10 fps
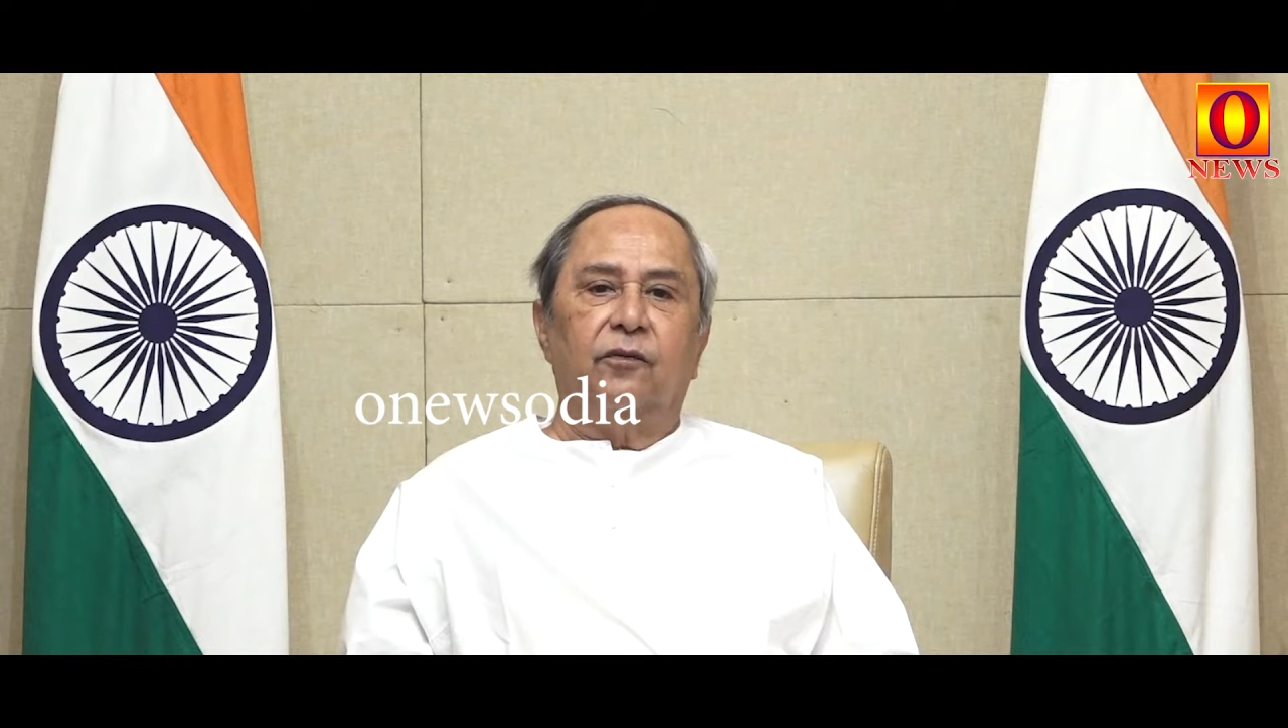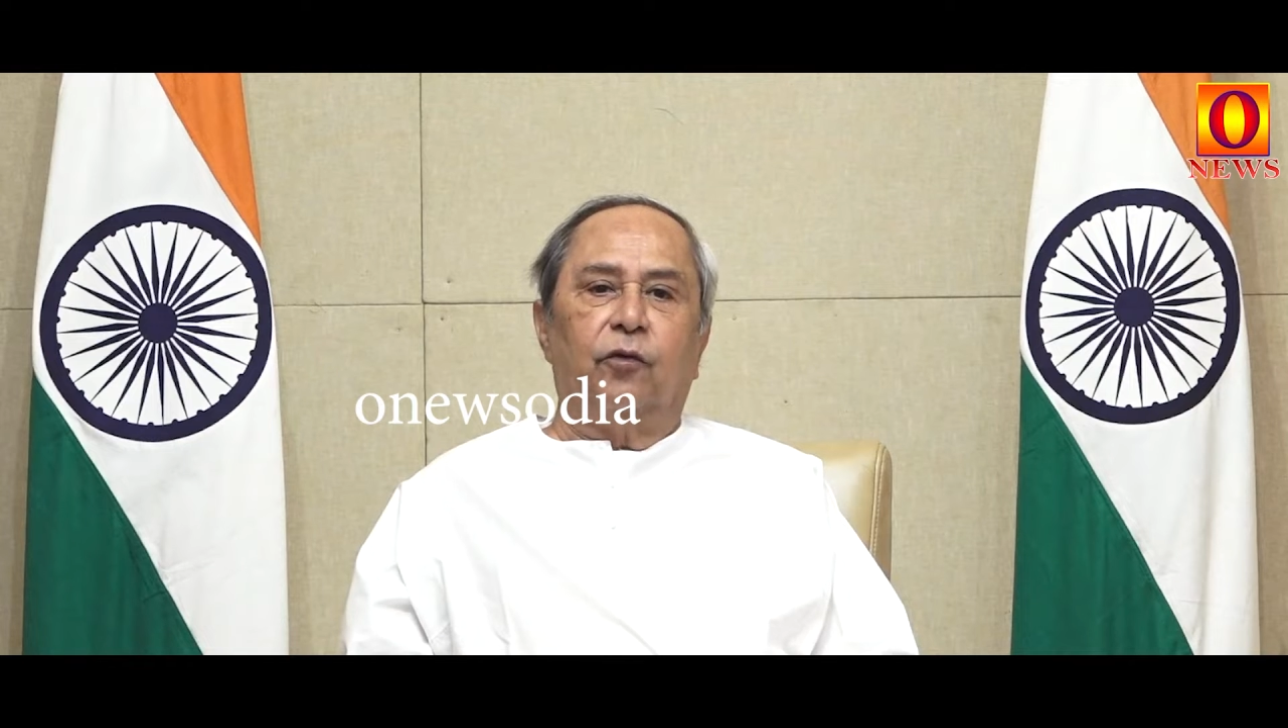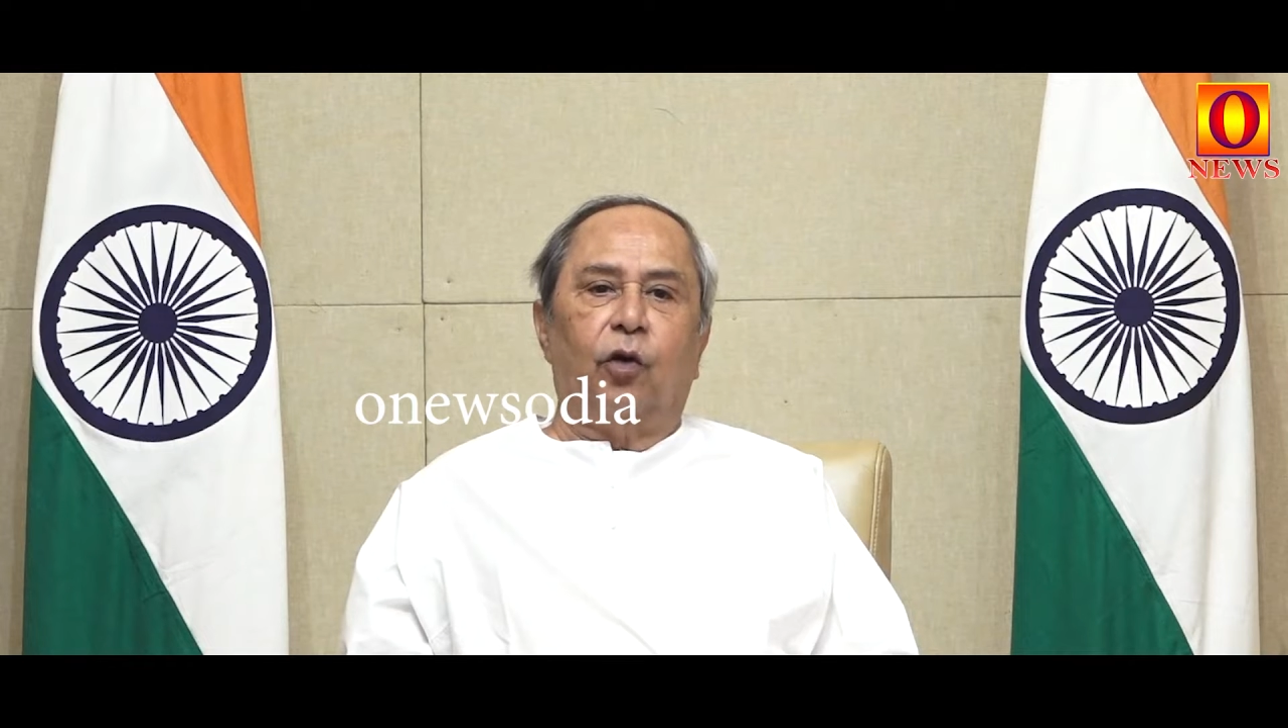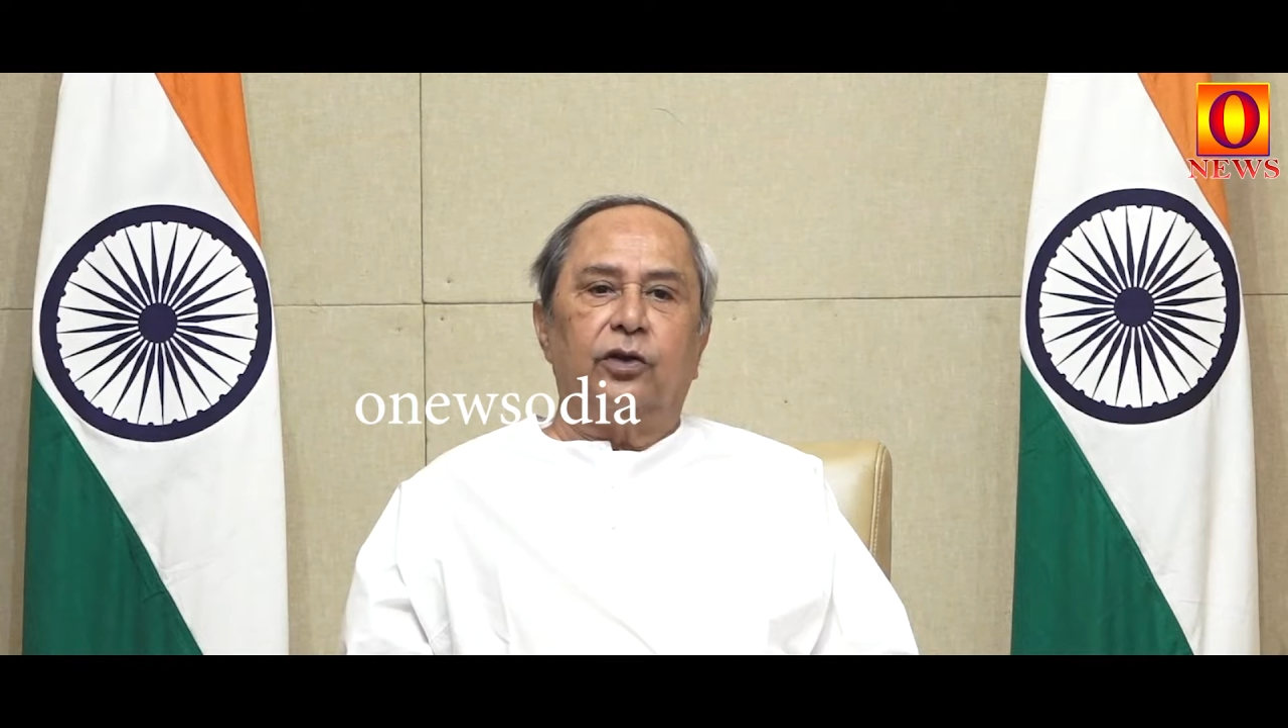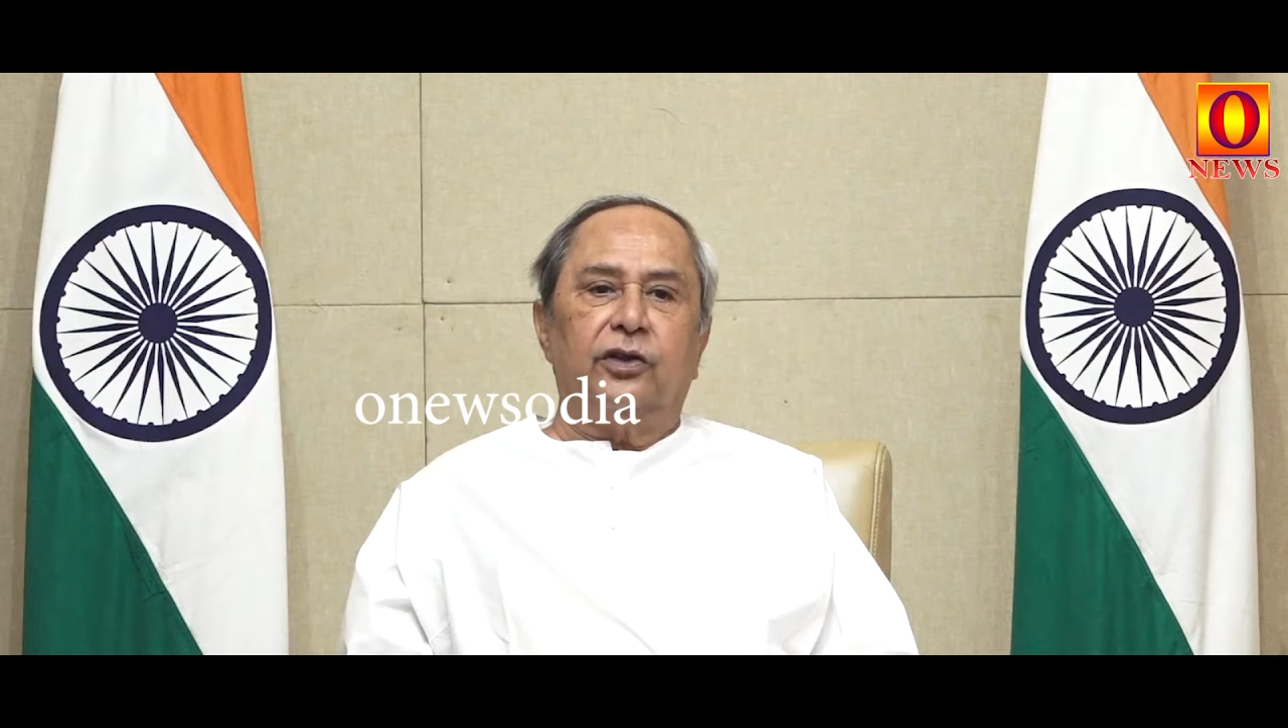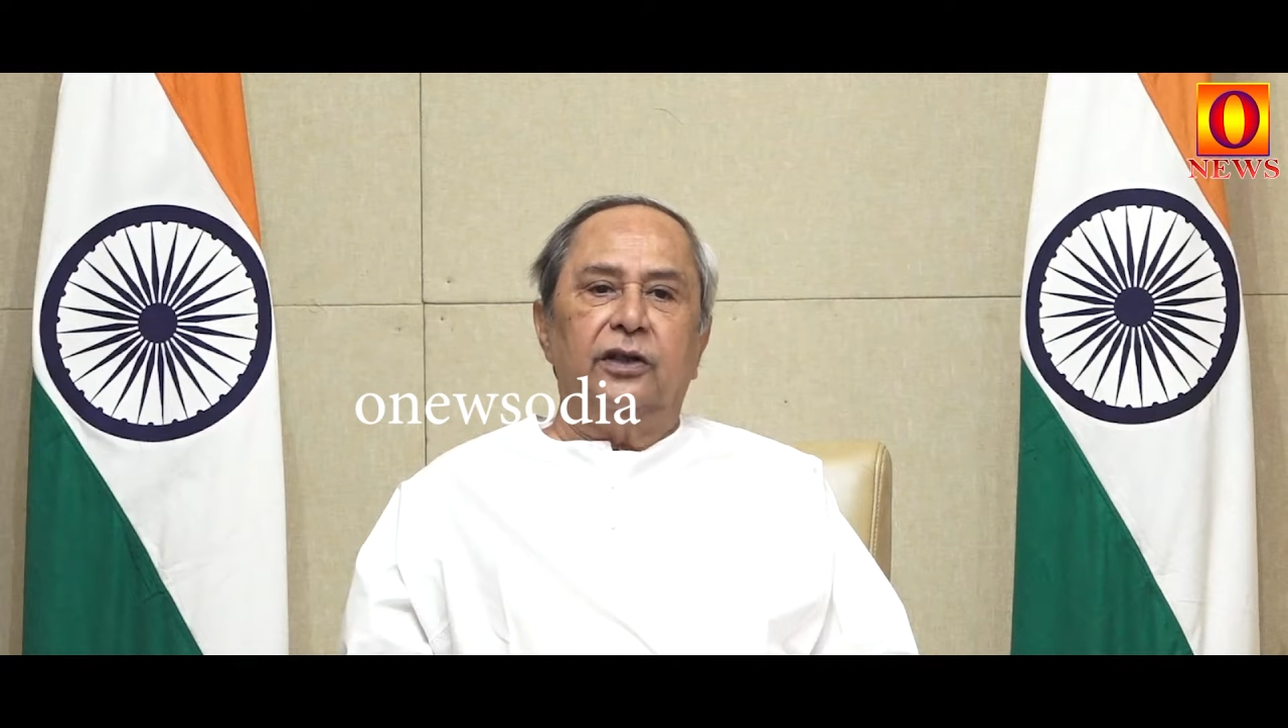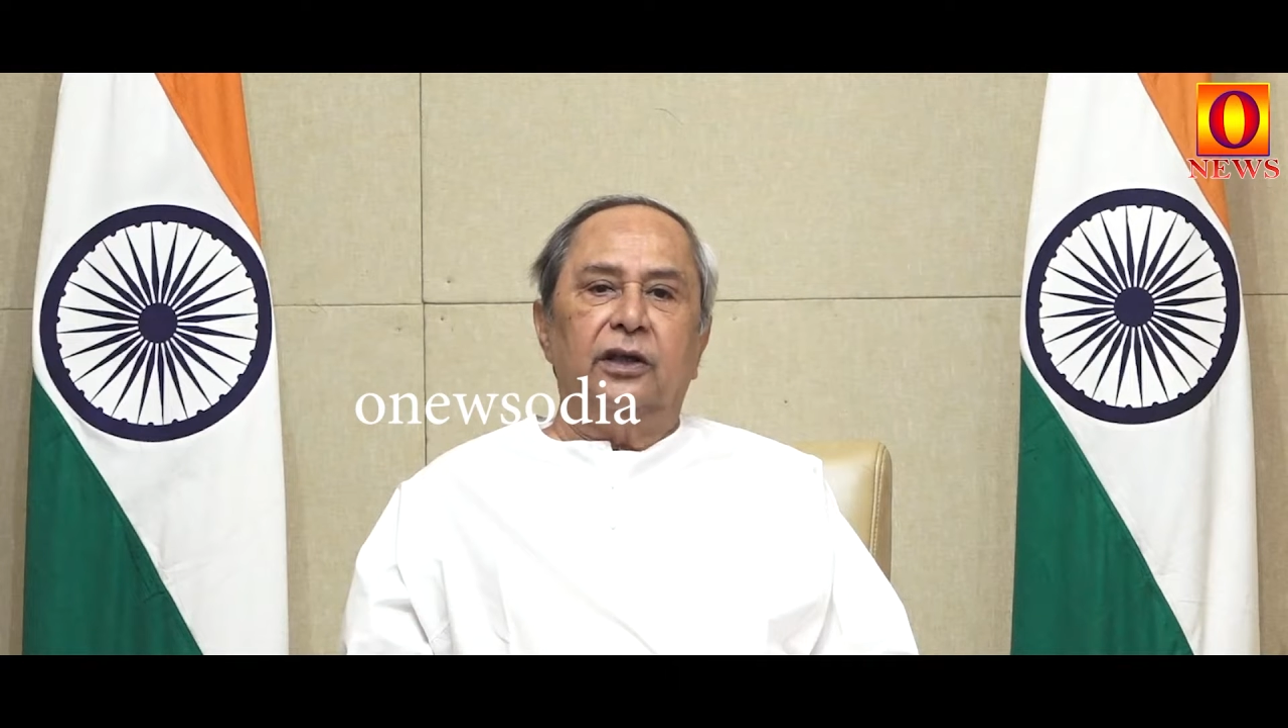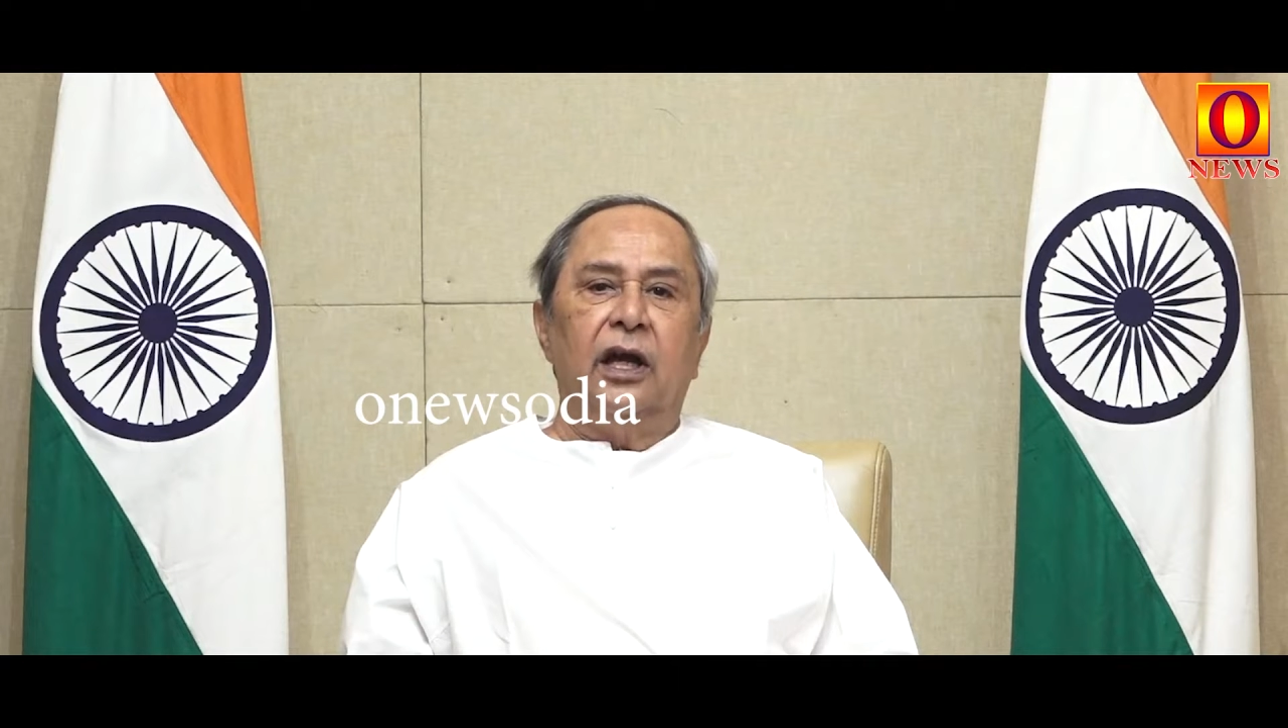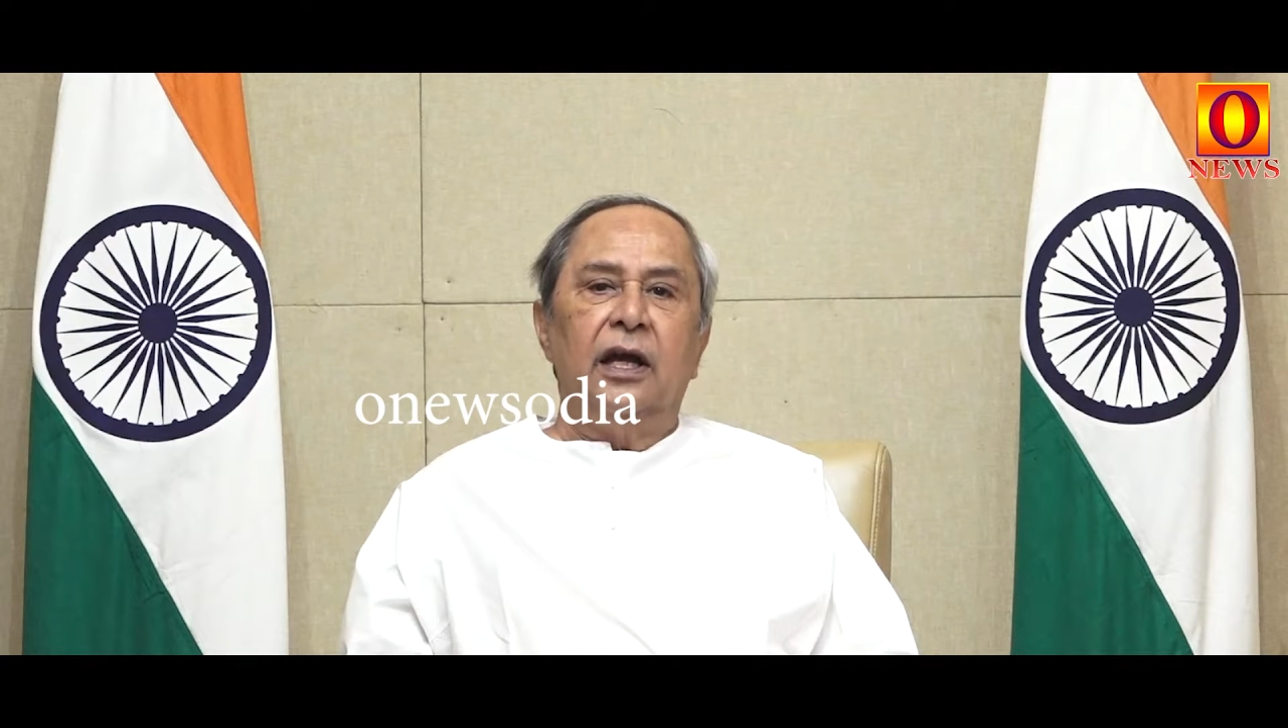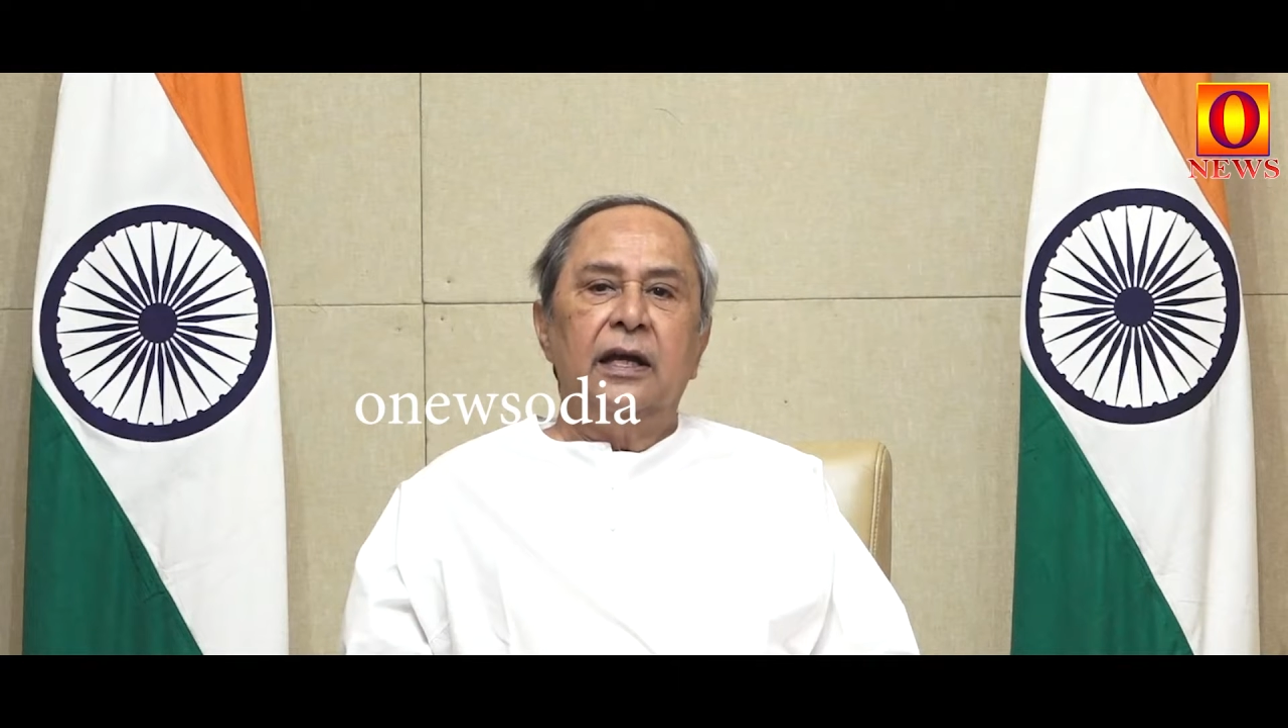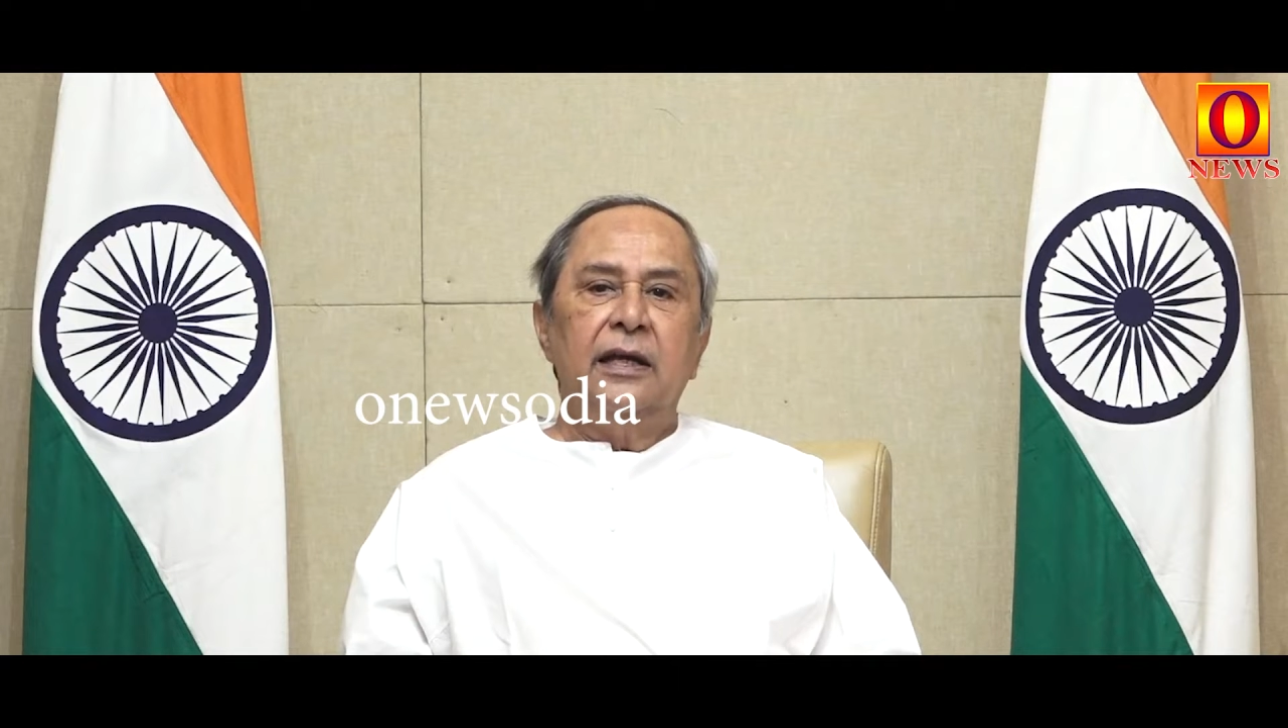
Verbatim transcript: fourteen